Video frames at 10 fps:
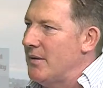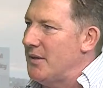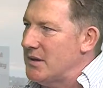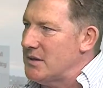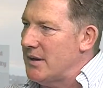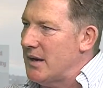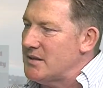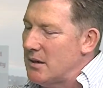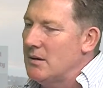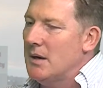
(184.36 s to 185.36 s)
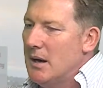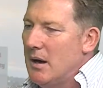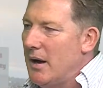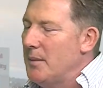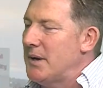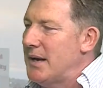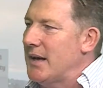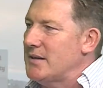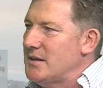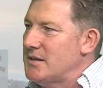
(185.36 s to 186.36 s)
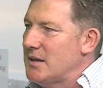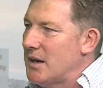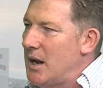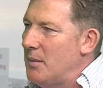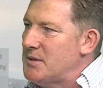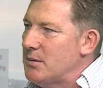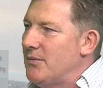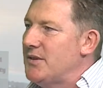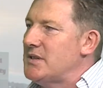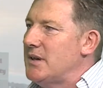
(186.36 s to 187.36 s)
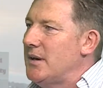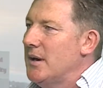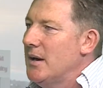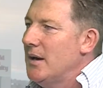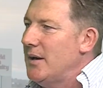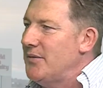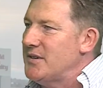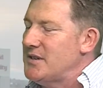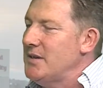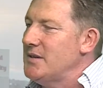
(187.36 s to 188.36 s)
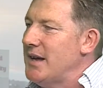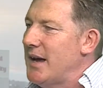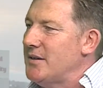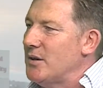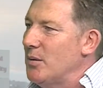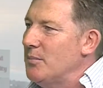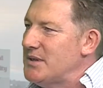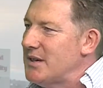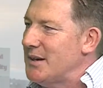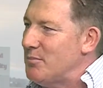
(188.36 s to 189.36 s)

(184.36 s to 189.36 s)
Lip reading: and things like that. So I am connected to the club. So obviously, if the season hadn't gone particularly